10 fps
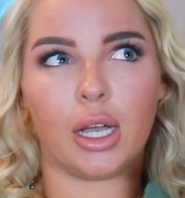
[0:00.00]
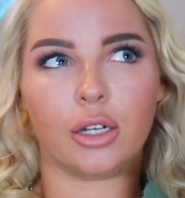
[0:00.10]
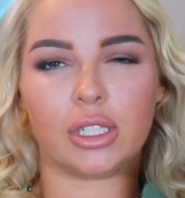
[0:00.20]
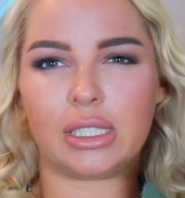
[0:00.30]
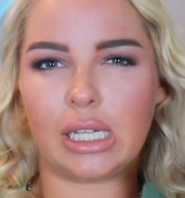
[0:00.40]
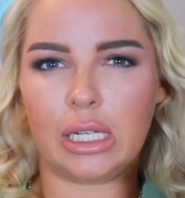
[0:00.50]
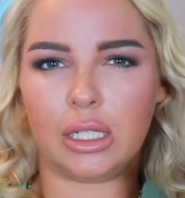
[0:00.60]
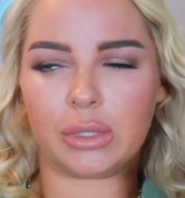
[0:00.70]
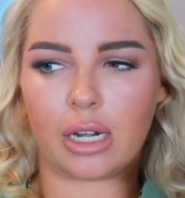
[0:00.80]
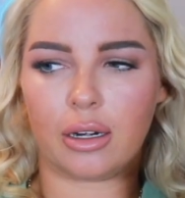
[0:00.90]
Christine,
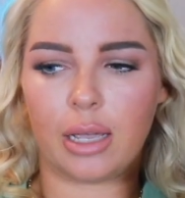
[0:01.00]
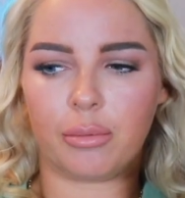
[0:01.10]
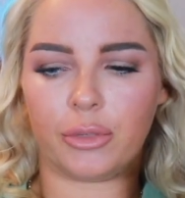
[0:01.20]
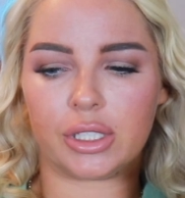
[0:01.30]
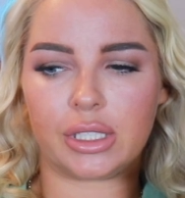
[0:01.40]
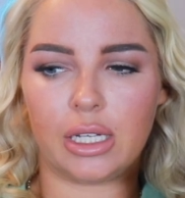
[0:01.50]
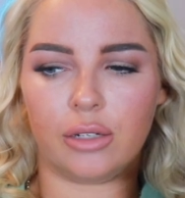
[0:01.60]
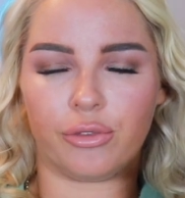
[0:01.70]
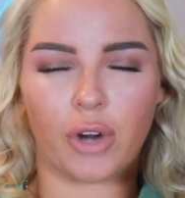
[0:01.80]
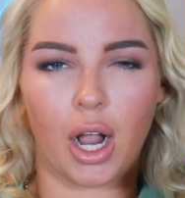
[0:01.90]
was that her name?
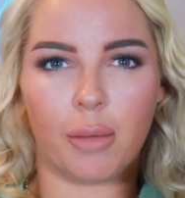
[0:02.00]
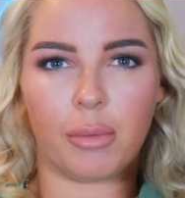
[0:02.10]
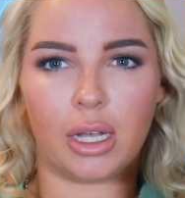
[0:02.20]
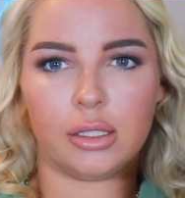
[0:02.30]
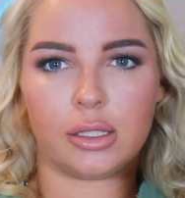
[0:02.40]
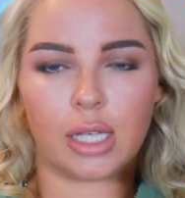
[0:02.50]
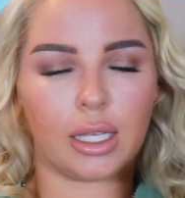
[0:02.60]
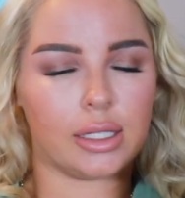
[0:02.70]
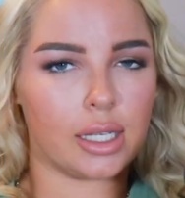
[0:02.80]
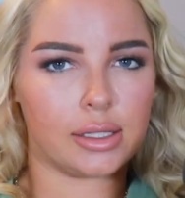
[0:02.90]
Christine from
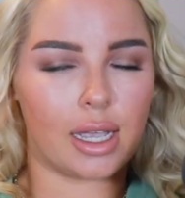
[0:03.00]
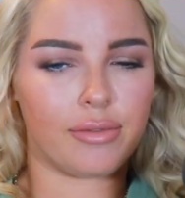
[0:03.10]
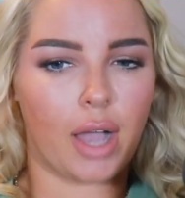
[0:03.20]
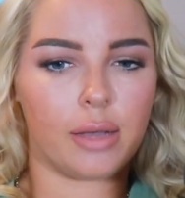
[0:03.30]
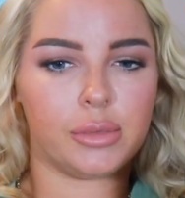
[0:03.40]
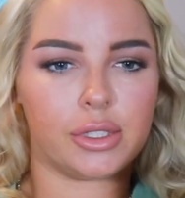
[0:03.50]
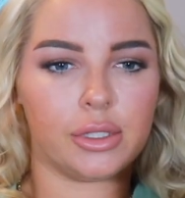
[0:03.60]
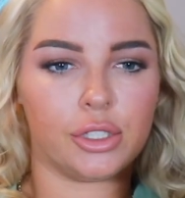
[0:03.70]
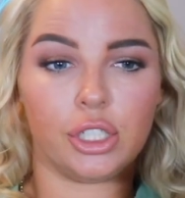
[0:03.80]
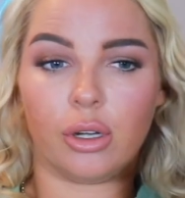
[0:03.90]
Selling Sunset vibes.
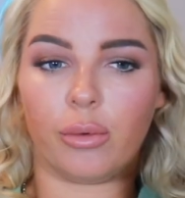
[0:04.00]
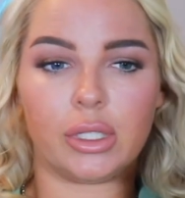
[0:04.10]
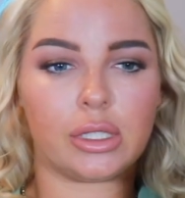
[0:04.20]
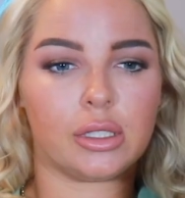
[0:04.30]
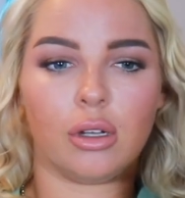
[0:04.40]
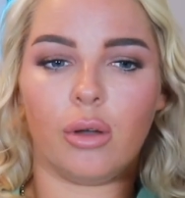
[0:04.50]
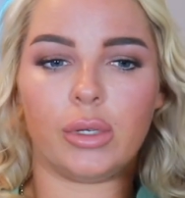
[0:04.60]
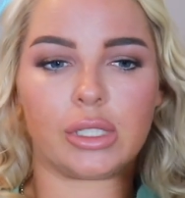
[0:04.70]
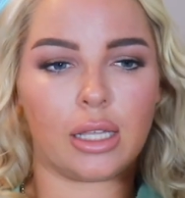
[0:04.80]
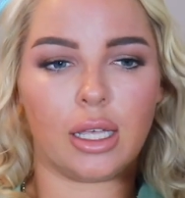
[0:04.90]
She always
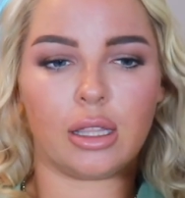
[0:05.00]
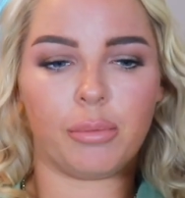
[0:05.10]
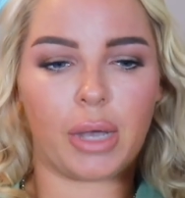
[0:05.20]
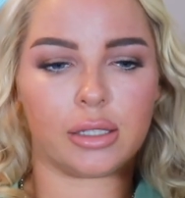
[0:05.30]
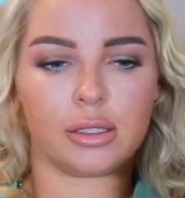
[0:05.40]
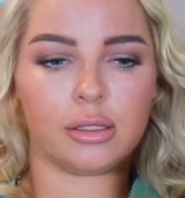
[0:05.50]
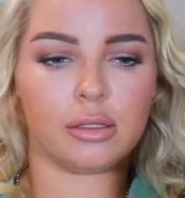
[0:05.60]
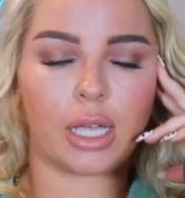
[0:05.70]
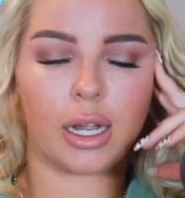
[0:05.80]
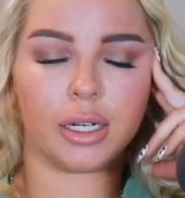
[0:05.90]
had like the best
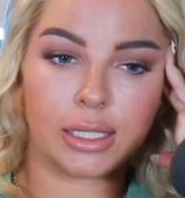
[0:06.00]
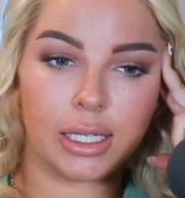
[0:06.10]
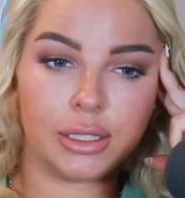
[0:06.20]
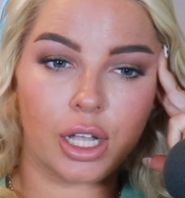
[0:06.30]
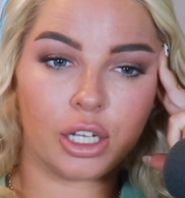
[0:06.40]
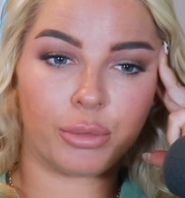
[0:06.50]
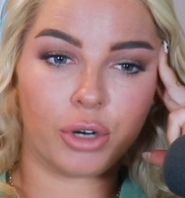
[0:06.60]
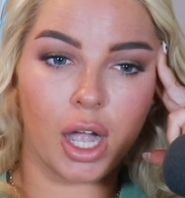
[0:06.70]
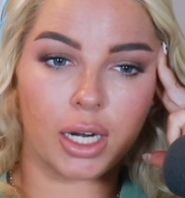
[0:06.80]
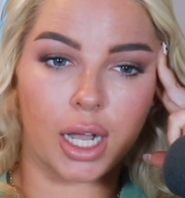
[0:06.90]
hair. $10
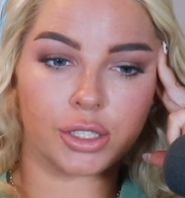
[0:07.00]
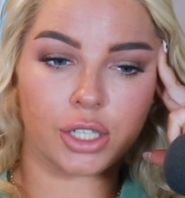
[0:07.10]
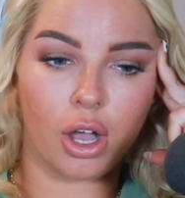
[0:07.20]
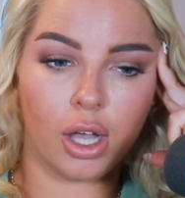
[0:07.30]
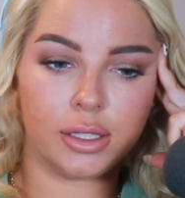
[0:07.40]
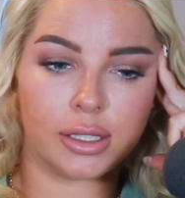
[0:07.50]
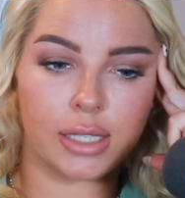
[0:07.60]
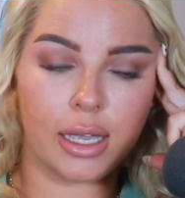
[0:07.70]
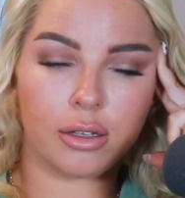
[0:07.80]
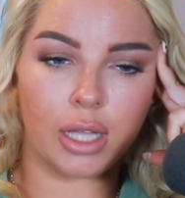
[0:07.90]
products on sale